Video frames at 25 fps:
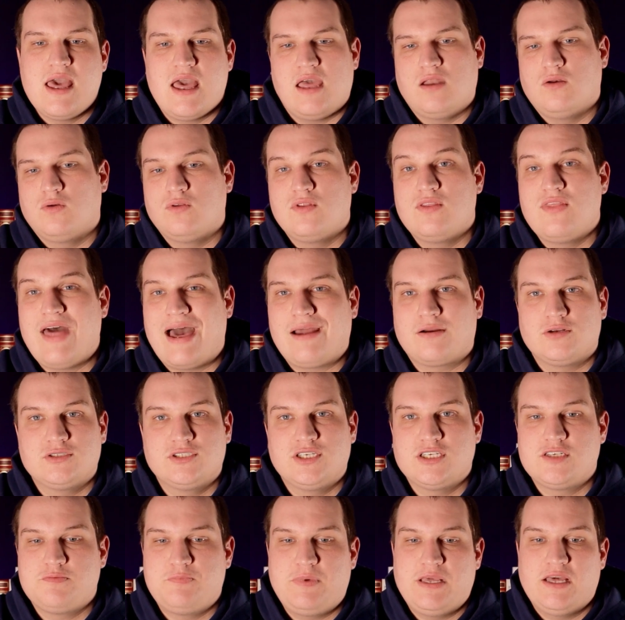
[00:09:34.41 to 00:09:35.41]
and that'll
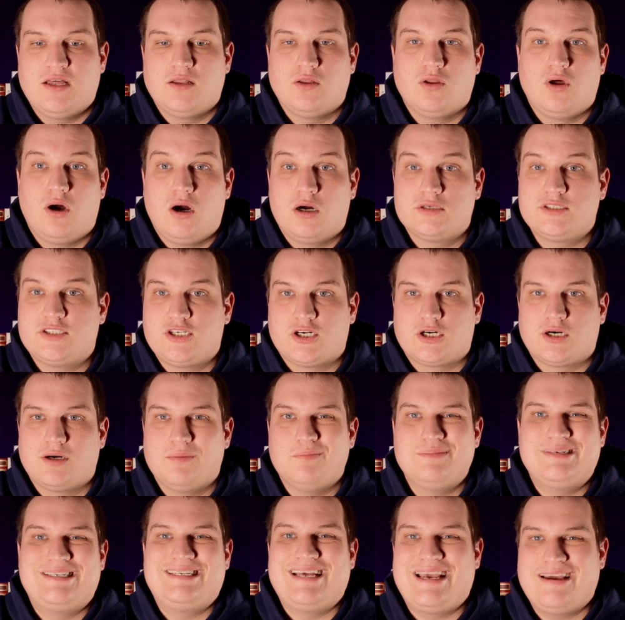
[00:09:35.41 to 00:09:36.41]
just be a
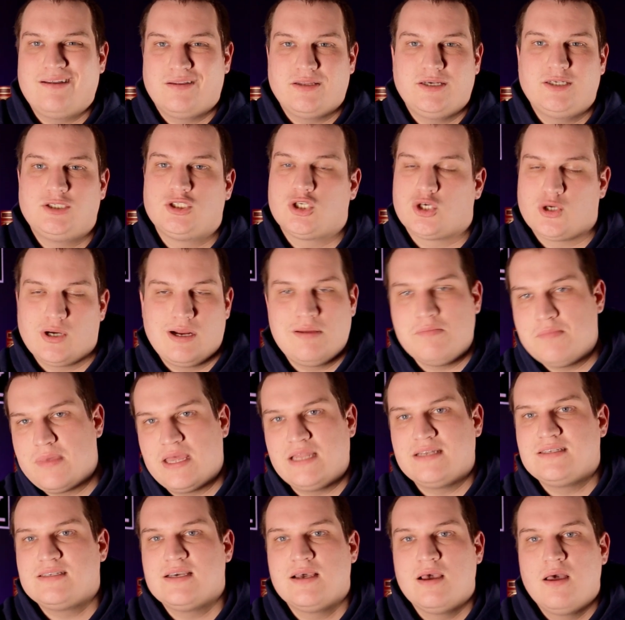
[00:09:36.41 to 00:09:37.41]
long-term daily
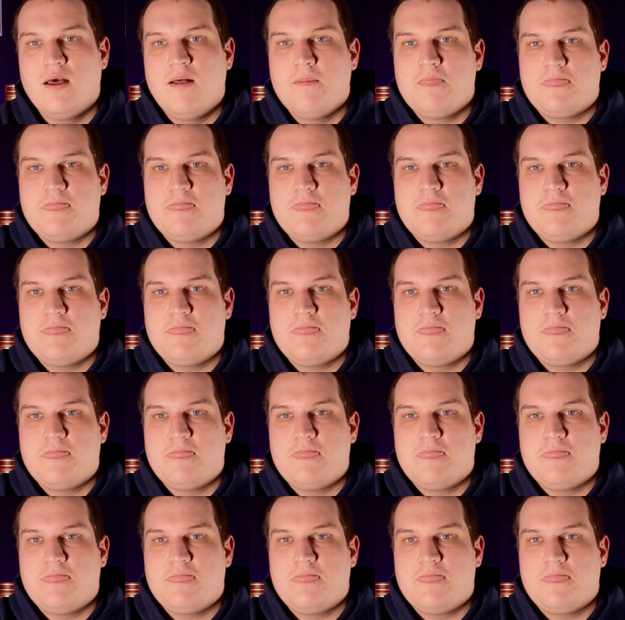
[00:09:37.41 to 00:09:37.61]
treatment.